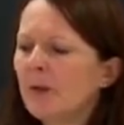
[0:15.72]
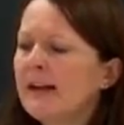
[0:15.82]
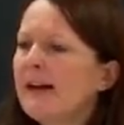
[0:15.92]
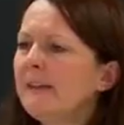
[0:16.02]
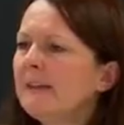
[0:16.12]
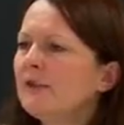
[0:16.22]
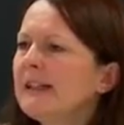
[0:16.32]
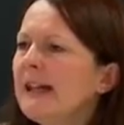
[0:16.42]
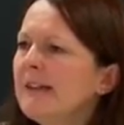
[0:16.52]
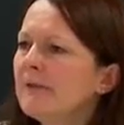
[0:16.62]
When asked if
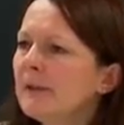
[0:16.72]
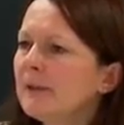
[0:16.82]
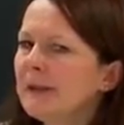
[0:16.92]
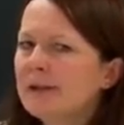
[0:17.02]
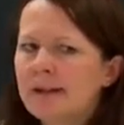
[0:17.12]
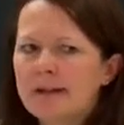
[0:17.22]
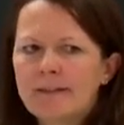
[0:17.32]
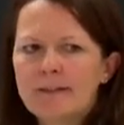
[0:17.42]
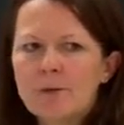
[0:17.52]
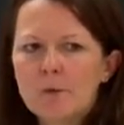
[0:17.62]
she'd ever
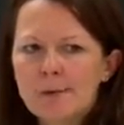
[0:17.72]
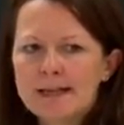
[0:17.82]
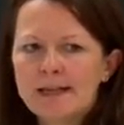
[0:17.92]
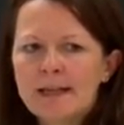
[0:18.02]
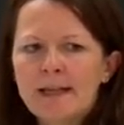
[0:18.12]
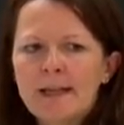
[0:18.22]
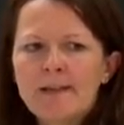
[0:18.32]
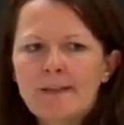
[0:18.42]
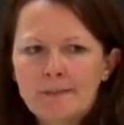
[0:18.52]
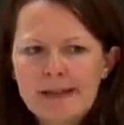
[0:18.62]
experienced a woman
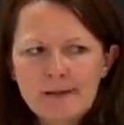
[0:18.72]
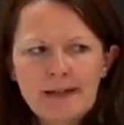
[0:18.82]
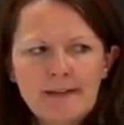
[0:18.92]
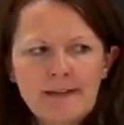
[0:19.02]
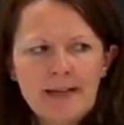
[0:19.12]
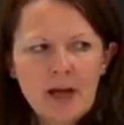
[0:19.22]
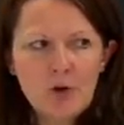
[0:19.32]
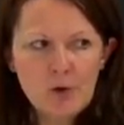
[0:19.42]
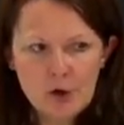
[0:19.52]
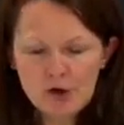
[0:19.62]
experiencing
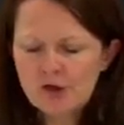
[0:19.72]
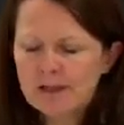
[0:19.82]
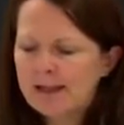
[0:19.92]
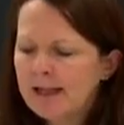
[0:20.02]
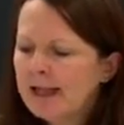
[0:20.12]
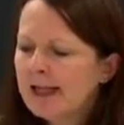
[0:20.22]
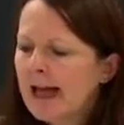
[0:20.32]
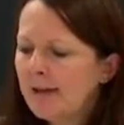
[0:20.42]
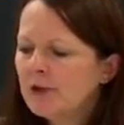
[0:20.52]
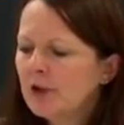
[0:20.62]
coercion
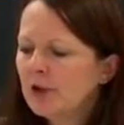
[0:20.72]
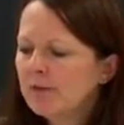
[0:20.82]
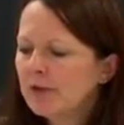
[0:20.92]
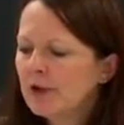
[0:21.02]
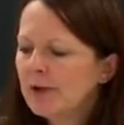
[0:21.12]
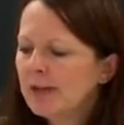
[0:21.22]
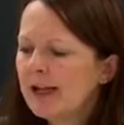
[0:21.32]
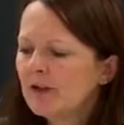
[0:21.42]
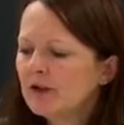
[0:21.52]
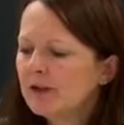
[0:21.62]
come to her for a
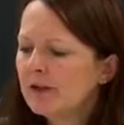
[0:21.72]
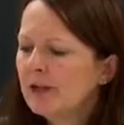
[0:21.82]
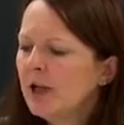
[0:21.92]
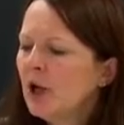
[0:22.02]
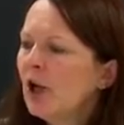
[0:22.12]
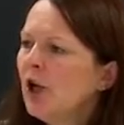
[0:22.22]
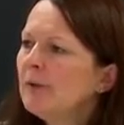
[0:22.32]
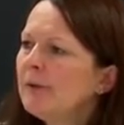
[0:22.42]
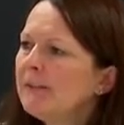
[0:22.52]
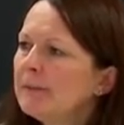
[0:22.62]
termination,
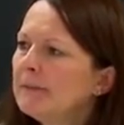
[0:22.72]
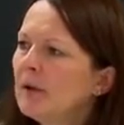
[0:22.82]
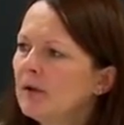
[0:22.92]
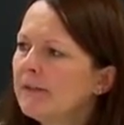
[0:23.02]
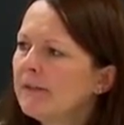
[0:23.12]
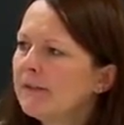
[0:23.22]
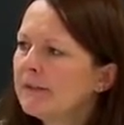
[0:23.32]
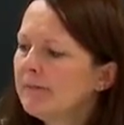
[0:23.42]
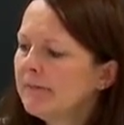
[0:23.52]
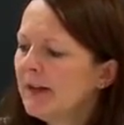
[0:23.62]
her response
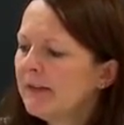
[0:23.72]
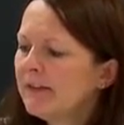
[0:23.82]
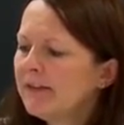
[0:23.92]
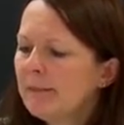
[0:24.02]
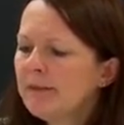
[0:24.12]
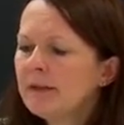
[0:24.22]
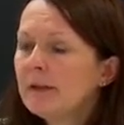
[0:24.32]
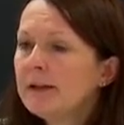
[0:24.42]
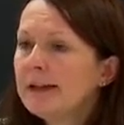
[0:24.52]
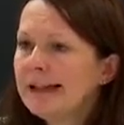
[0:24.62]
and the
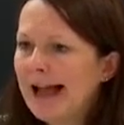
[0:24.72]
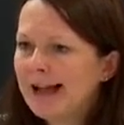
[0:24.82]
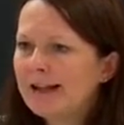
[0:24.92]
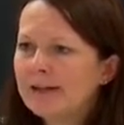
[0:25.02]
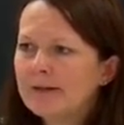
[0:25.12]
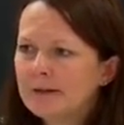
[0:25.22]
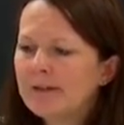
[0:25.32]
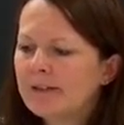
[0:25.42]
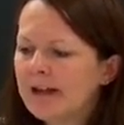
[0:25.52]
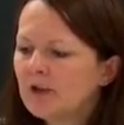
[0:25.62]
subsequent lack of
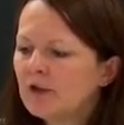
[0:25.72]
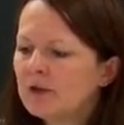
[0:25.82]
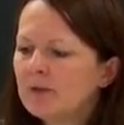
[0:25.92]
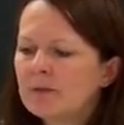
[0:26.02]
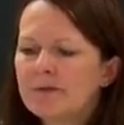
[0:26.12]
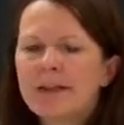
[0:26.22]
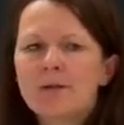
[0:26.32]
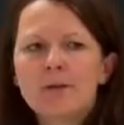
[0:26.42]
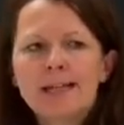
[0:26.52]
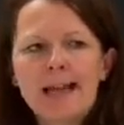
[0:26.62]
discussion
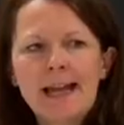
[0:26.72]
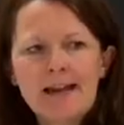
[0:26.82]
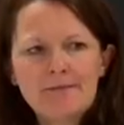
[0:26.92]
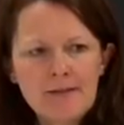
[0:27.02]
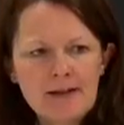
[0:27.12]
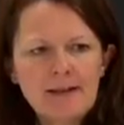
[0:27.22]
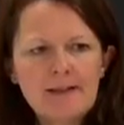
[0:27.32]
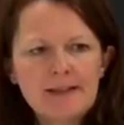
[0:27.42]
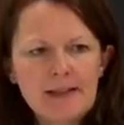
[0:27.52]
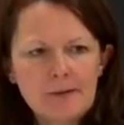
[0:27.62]
revealed everything
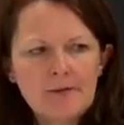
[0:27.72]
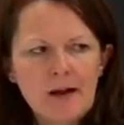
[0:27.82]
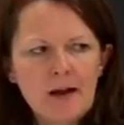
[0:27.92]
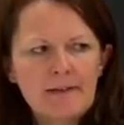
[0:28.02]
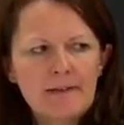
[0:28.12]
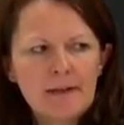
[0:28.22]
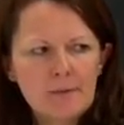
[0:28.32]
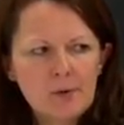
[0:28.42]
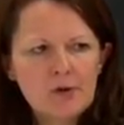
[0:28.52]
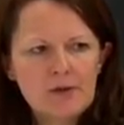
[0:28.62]
that typifies
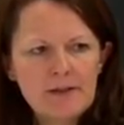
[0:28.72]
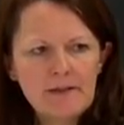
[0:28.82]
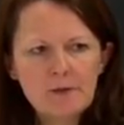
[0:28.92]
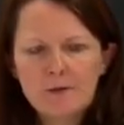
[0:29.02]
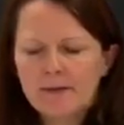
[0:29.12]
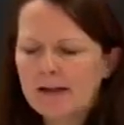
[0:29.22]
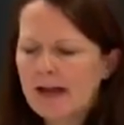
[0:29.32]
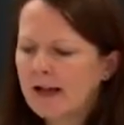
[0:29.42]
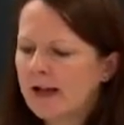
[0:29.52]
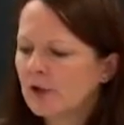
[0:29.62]
abortion discourse in
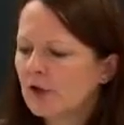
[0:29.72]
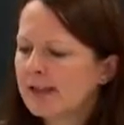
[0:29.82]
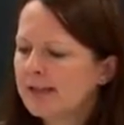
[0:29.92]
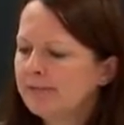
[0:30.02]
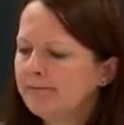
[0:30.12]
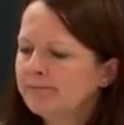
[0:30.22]
our country.